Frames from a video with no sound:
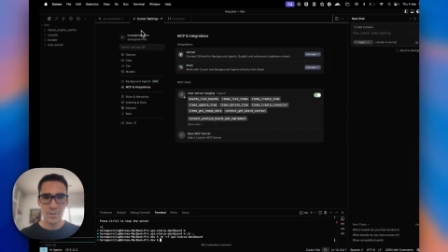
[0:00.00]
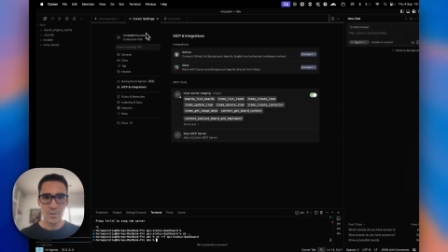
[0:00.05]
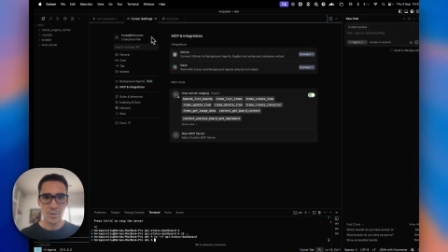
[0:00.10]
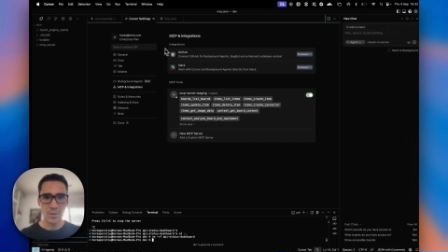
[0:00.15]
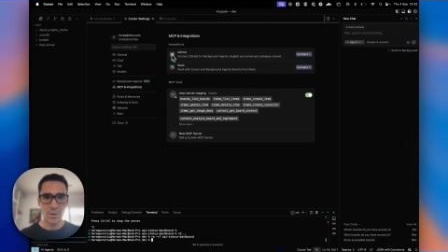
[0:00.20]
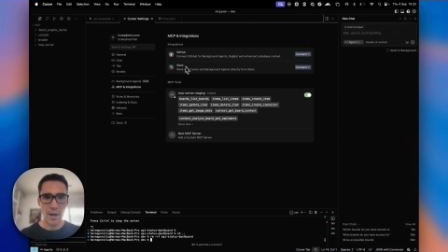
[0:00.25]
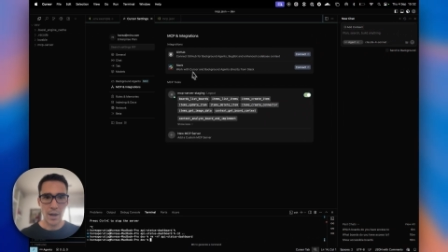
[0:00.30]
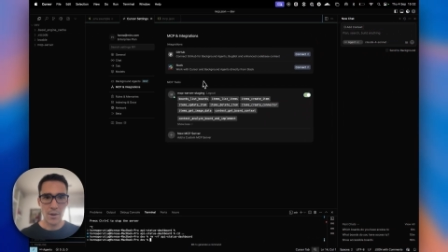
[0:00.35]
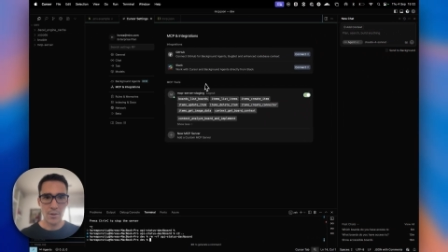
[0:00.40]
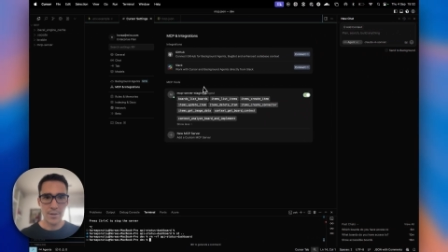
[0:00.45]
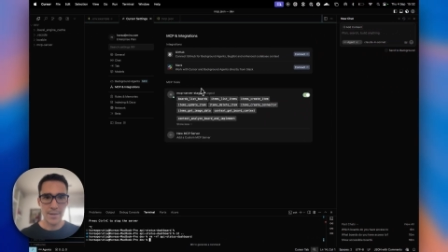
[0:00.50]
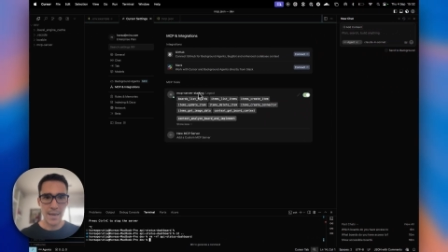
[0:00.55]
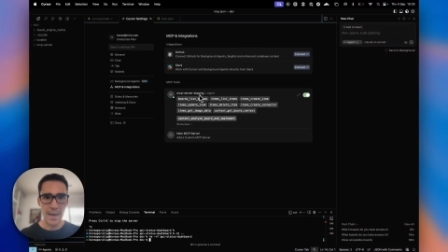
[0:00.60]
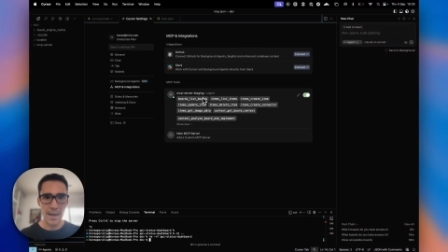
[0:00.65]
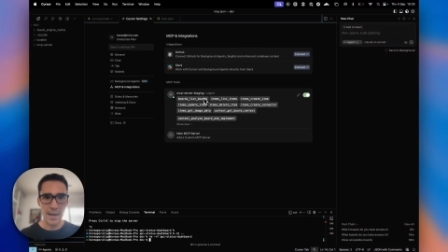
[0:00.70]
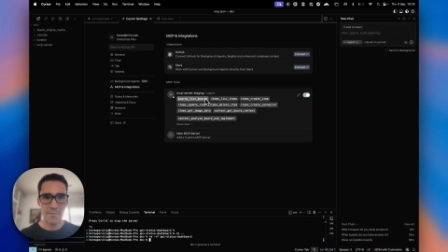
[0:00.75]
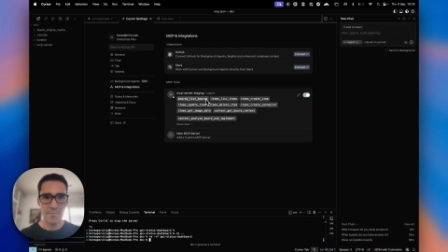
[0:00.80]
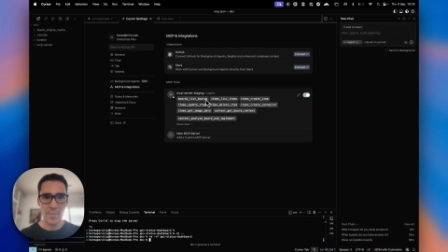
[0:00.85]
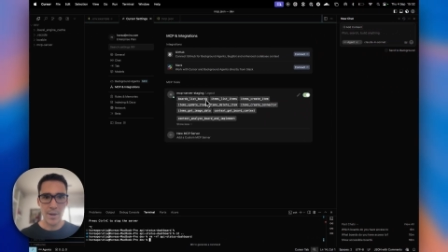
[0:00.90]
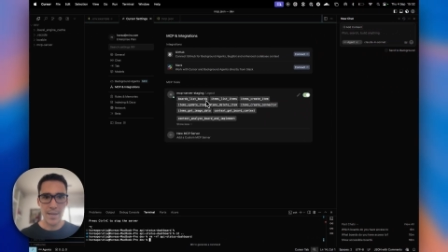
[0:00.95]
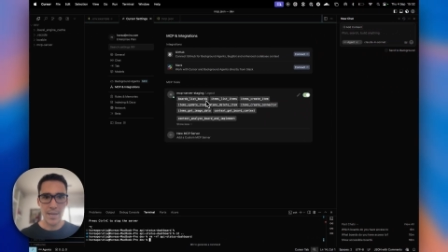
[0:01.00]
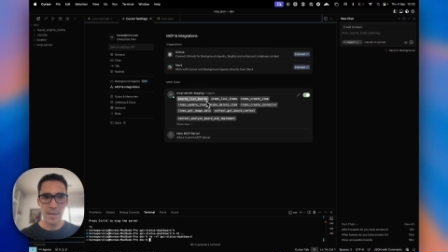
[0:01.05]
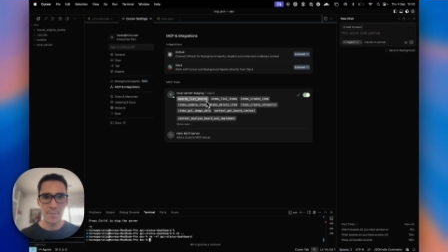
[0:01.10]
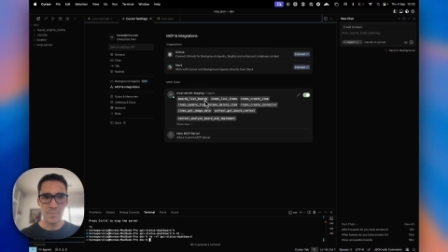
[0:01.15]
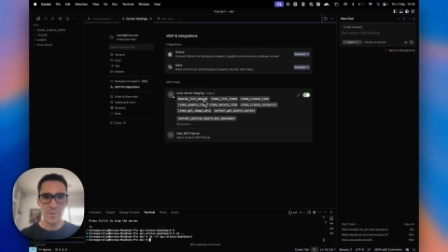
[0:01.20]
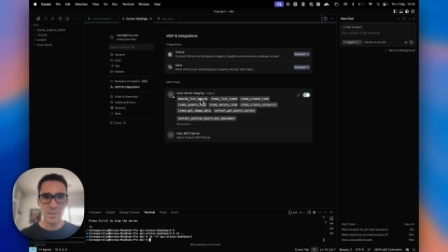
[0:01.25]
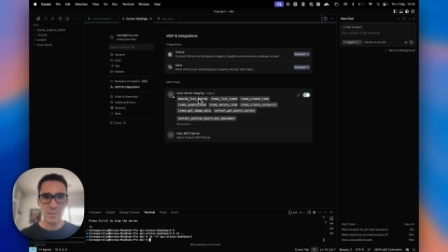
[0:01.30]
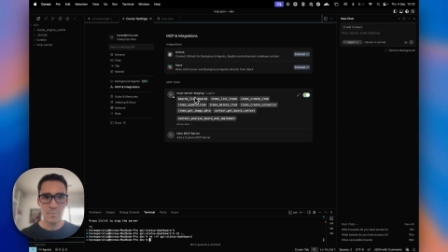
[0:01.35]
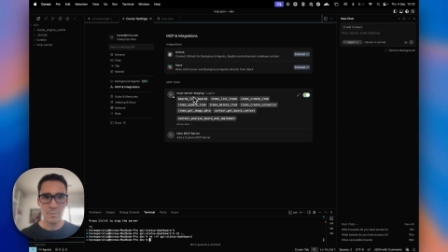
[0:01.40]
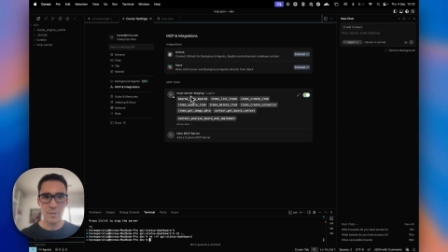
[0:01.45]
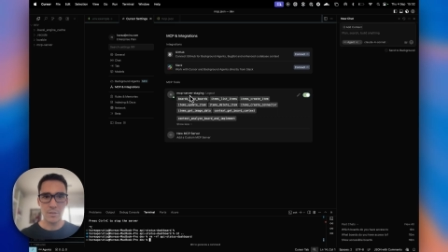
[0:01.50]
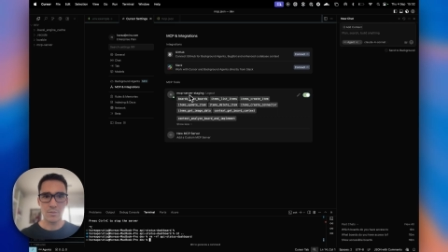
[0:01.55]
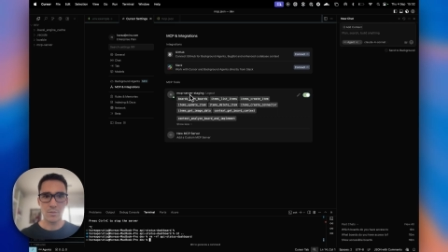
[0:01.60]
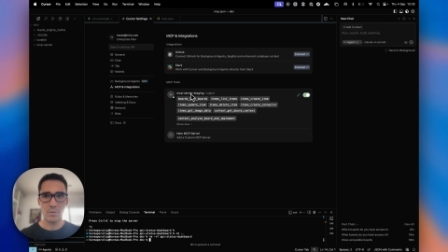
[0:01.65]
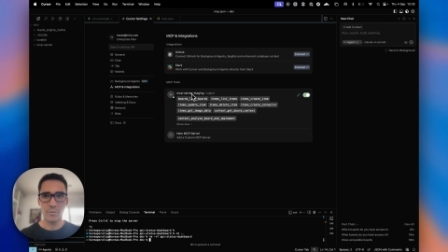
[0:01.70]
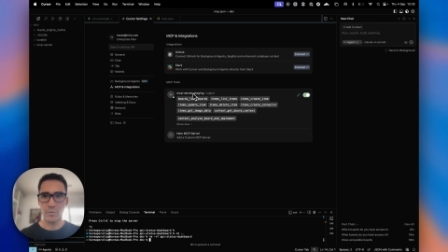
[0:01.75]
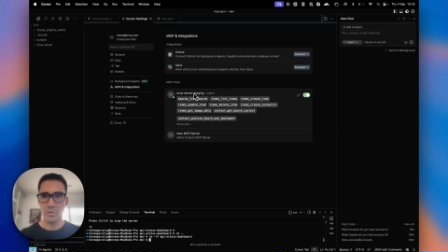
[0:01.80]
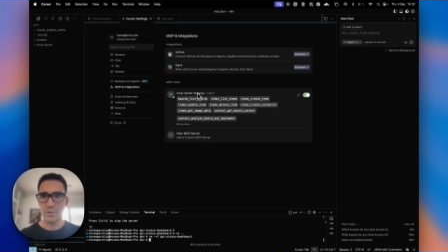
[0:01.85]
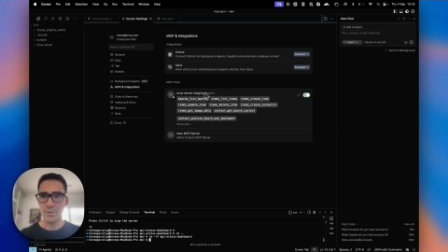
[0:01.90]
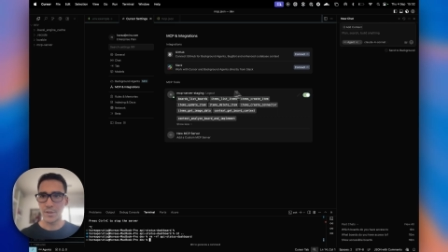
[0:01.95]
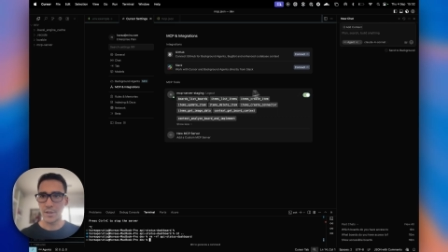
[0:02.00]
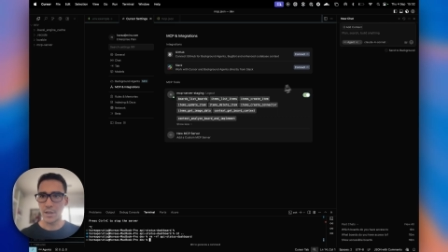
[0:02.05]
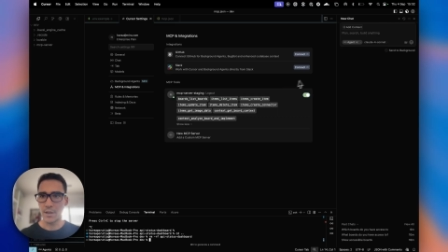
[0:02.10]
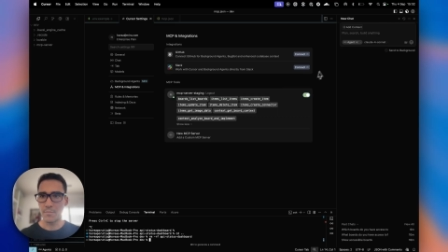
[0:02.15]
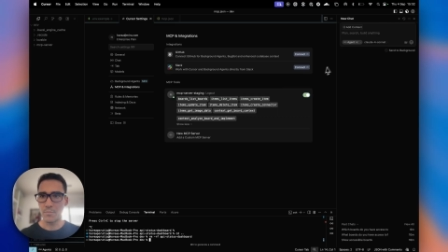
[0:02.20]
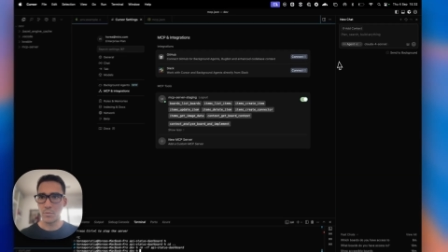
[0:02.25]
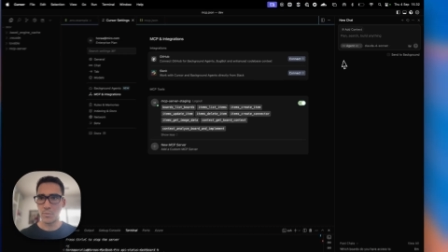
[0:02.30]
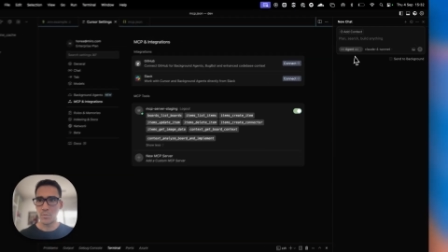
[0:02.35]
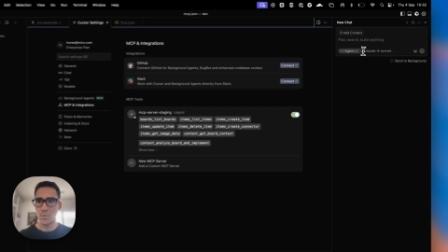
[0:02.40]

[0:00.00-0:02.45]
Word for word: So I already have my MCP server set up